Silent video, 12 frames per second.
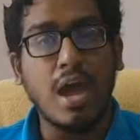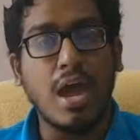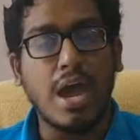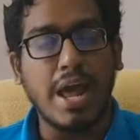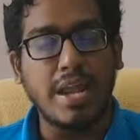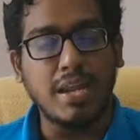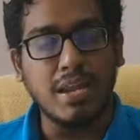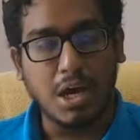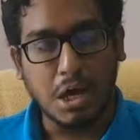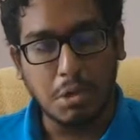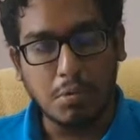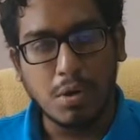And
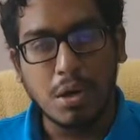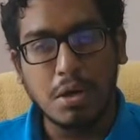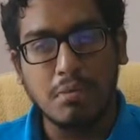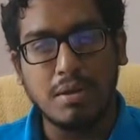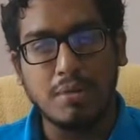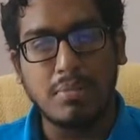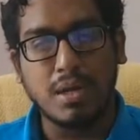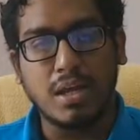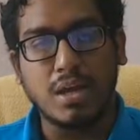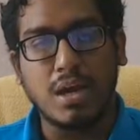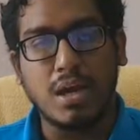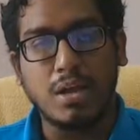now we
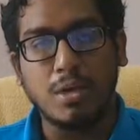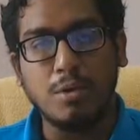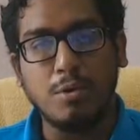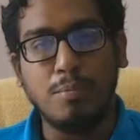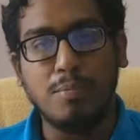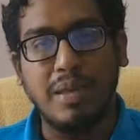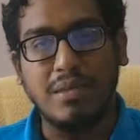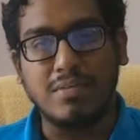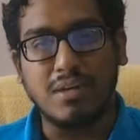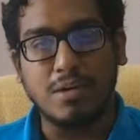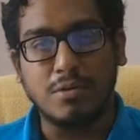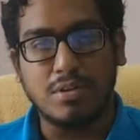bring a new piece
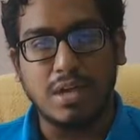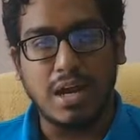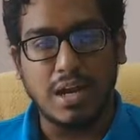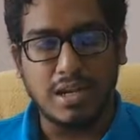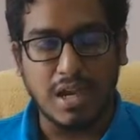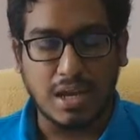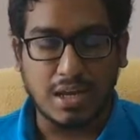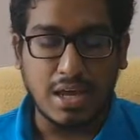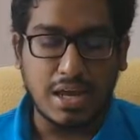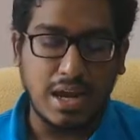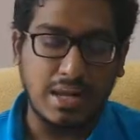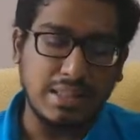into the attack,
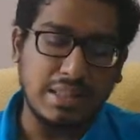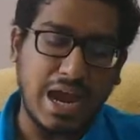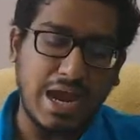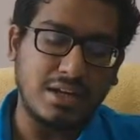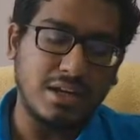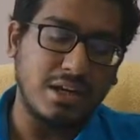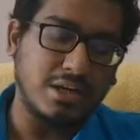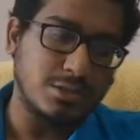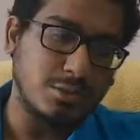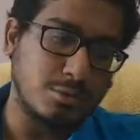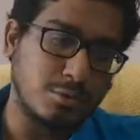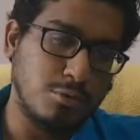and that
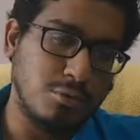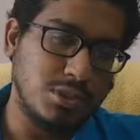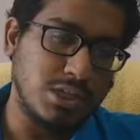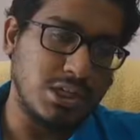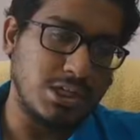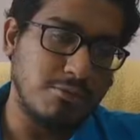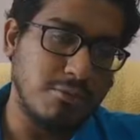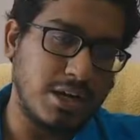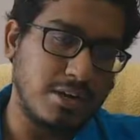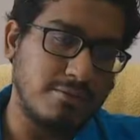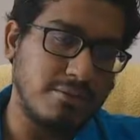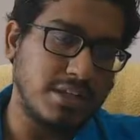is rook
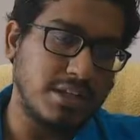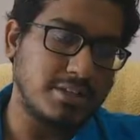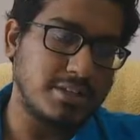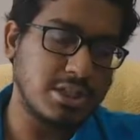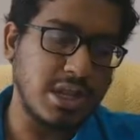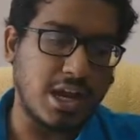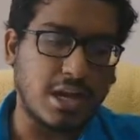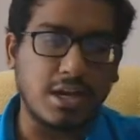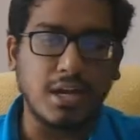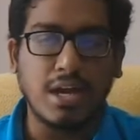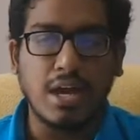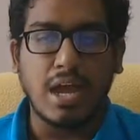g1 with a check.
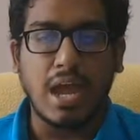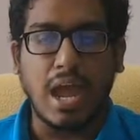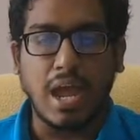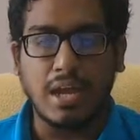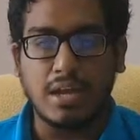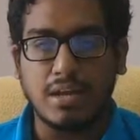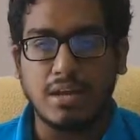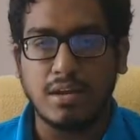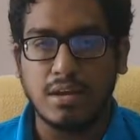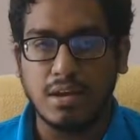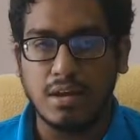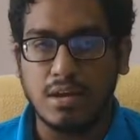And
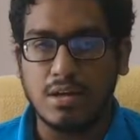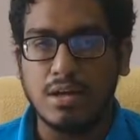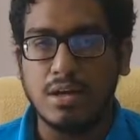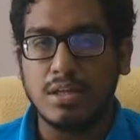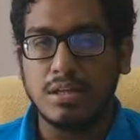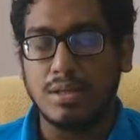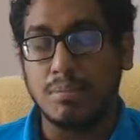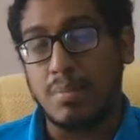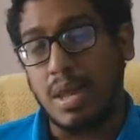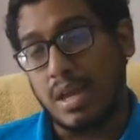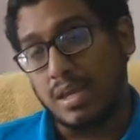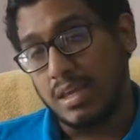here the
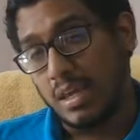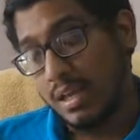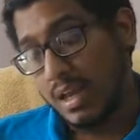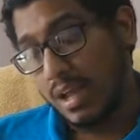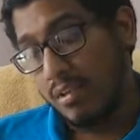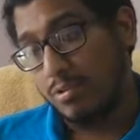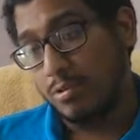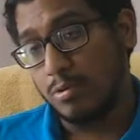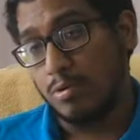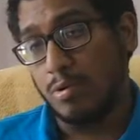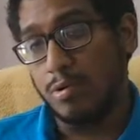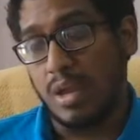black king has to
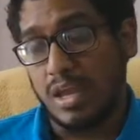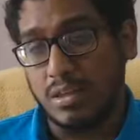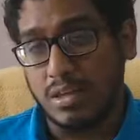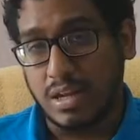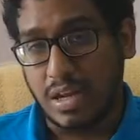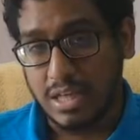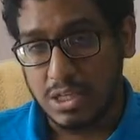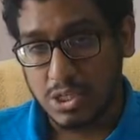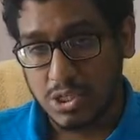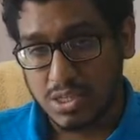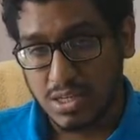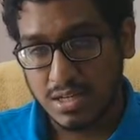go either
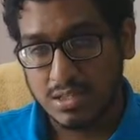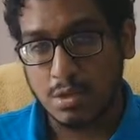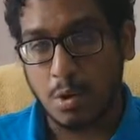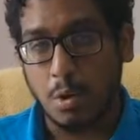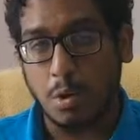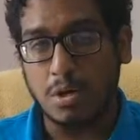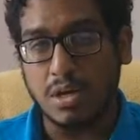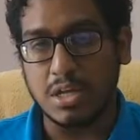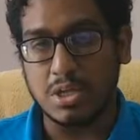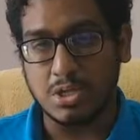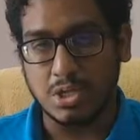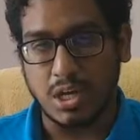h6 or
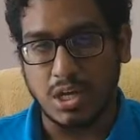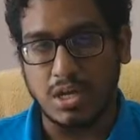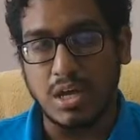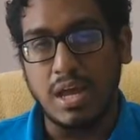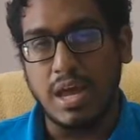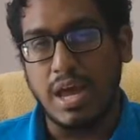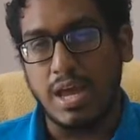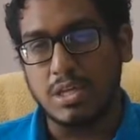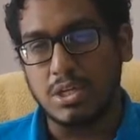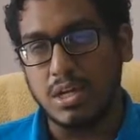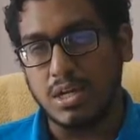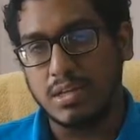h8.
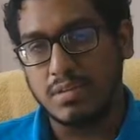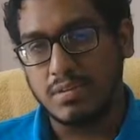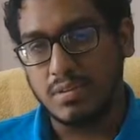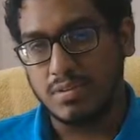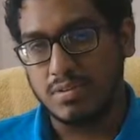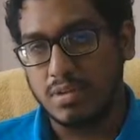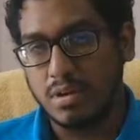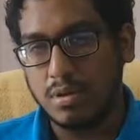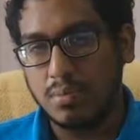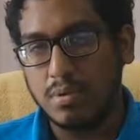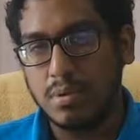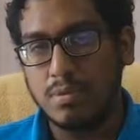H8 is just
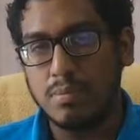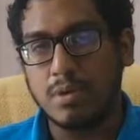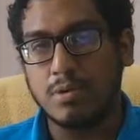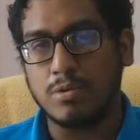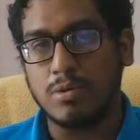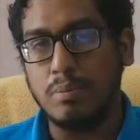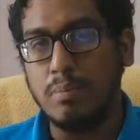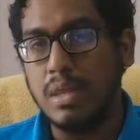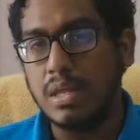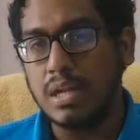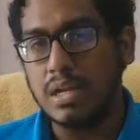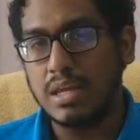terrible because you
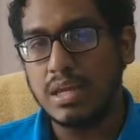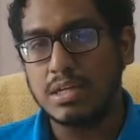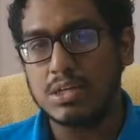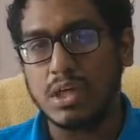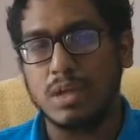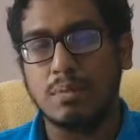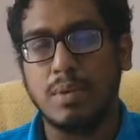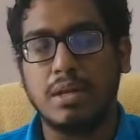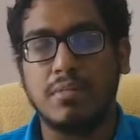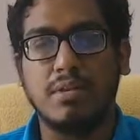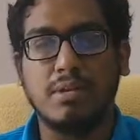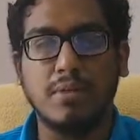immediately get
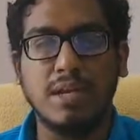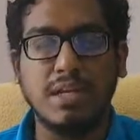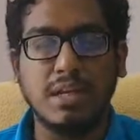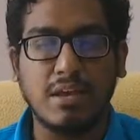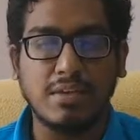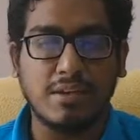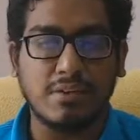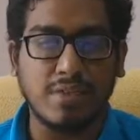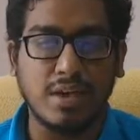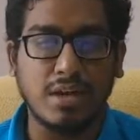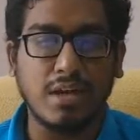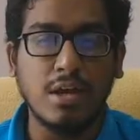checkmated with queen takes
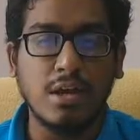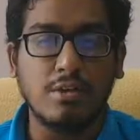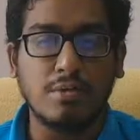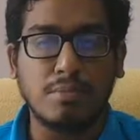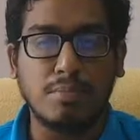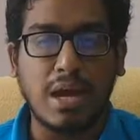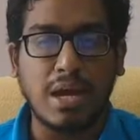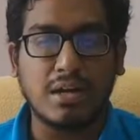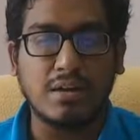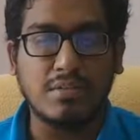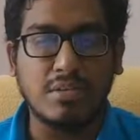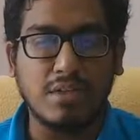f8. So
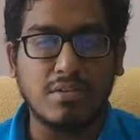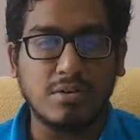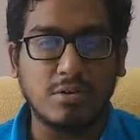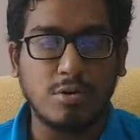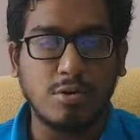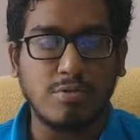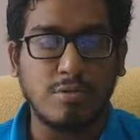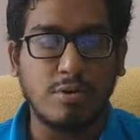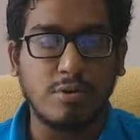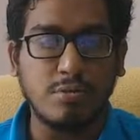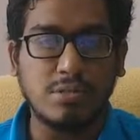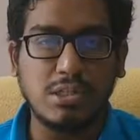black decides to go for
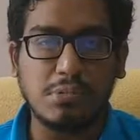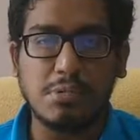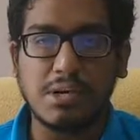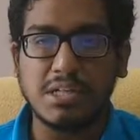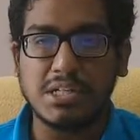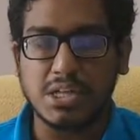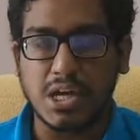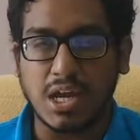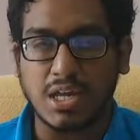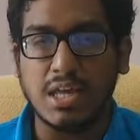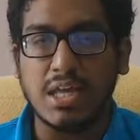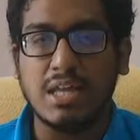rook g1
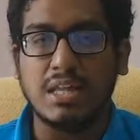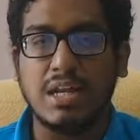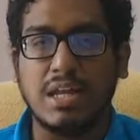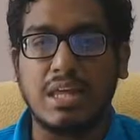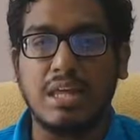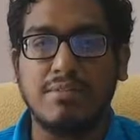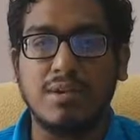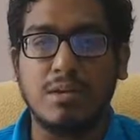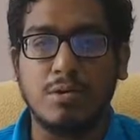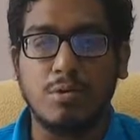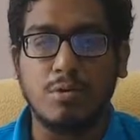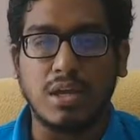check, that he will
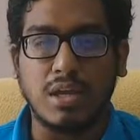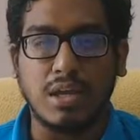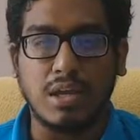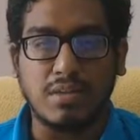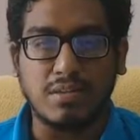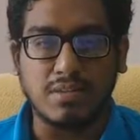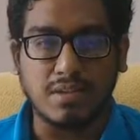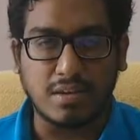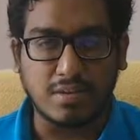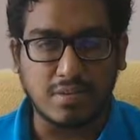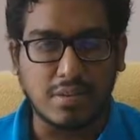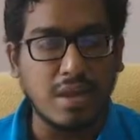go king
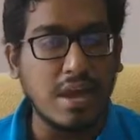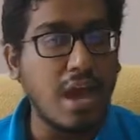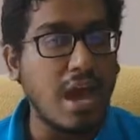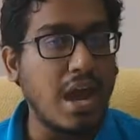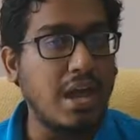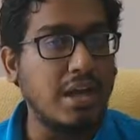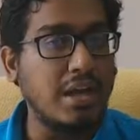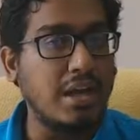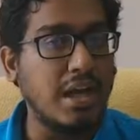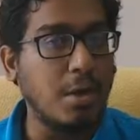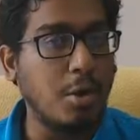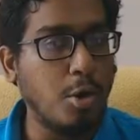h6. And
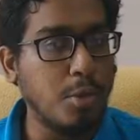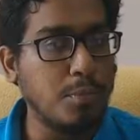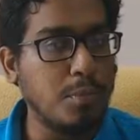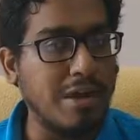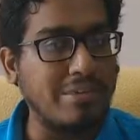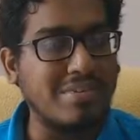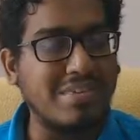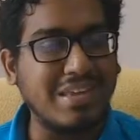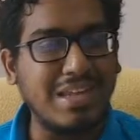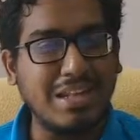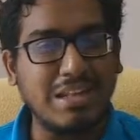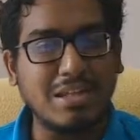I hope you have
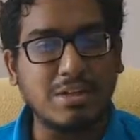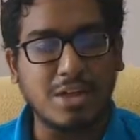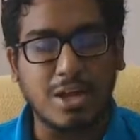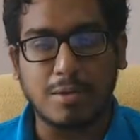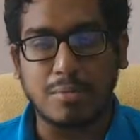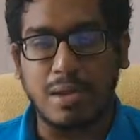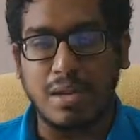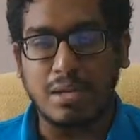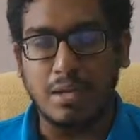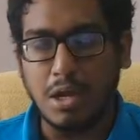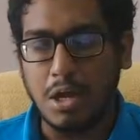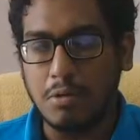seen the checkmate
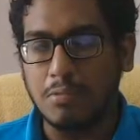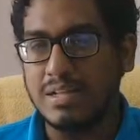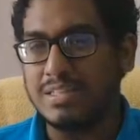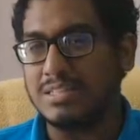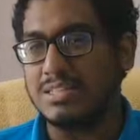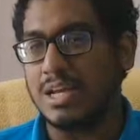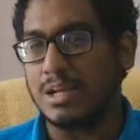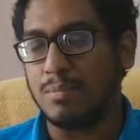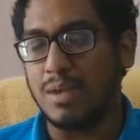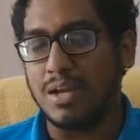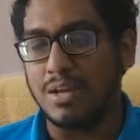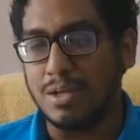now. It's a
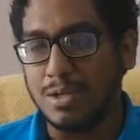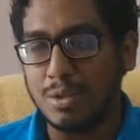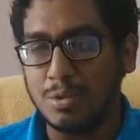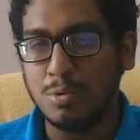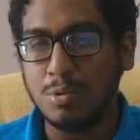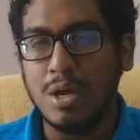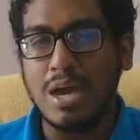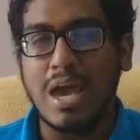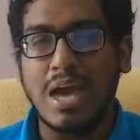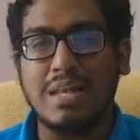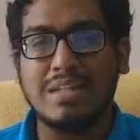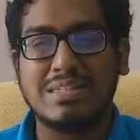checkmate in 2
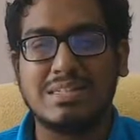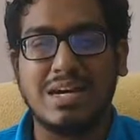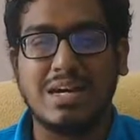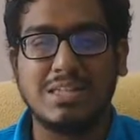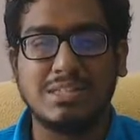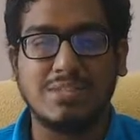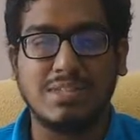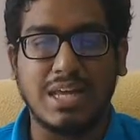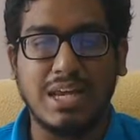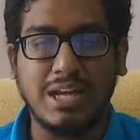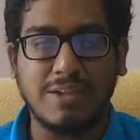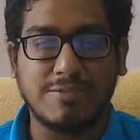and it starts with
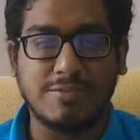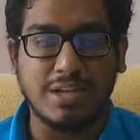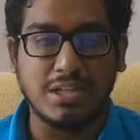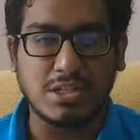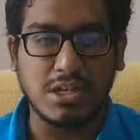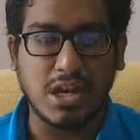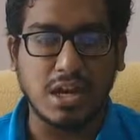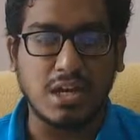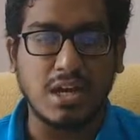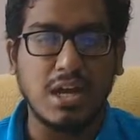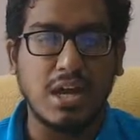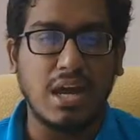knight f5 check,
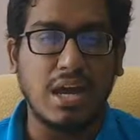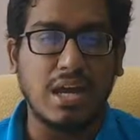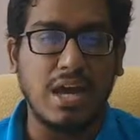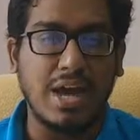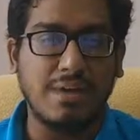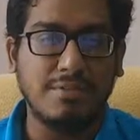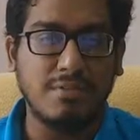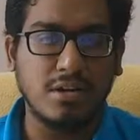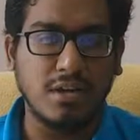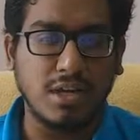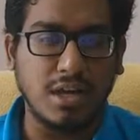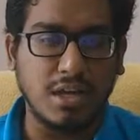and
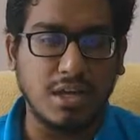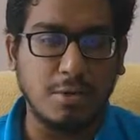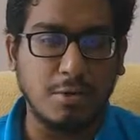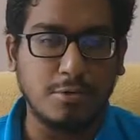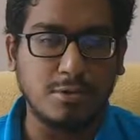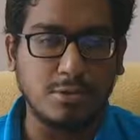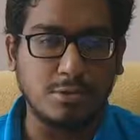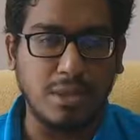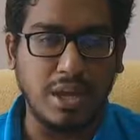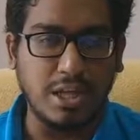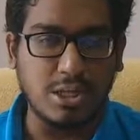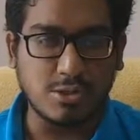after king goes to
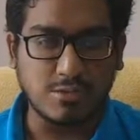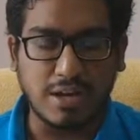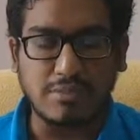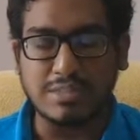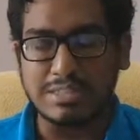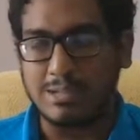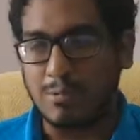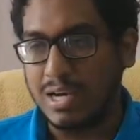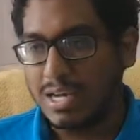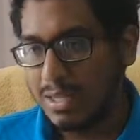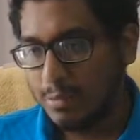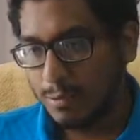h5, which is the
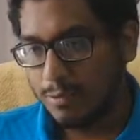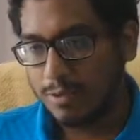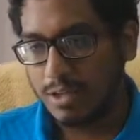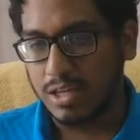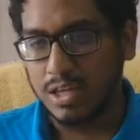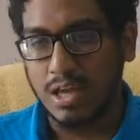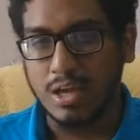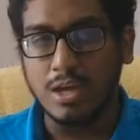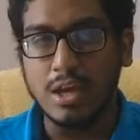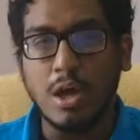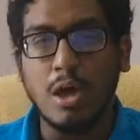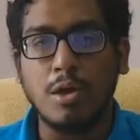only move for the king,
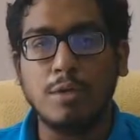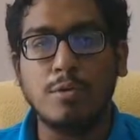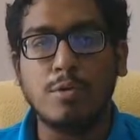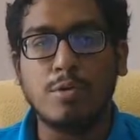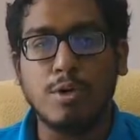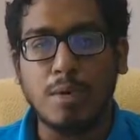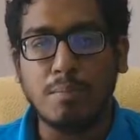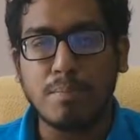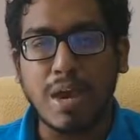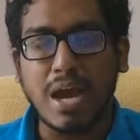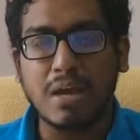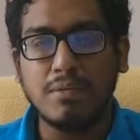you drop
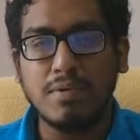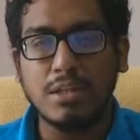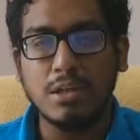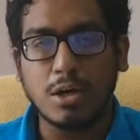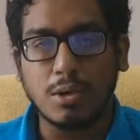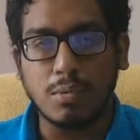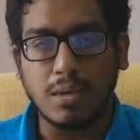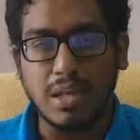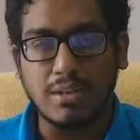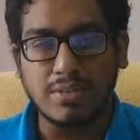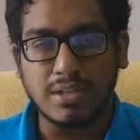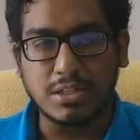back with your
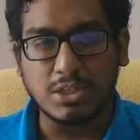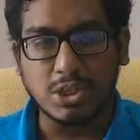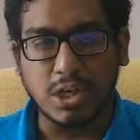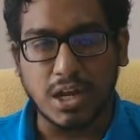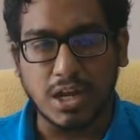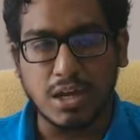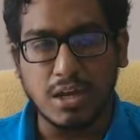queen with a check.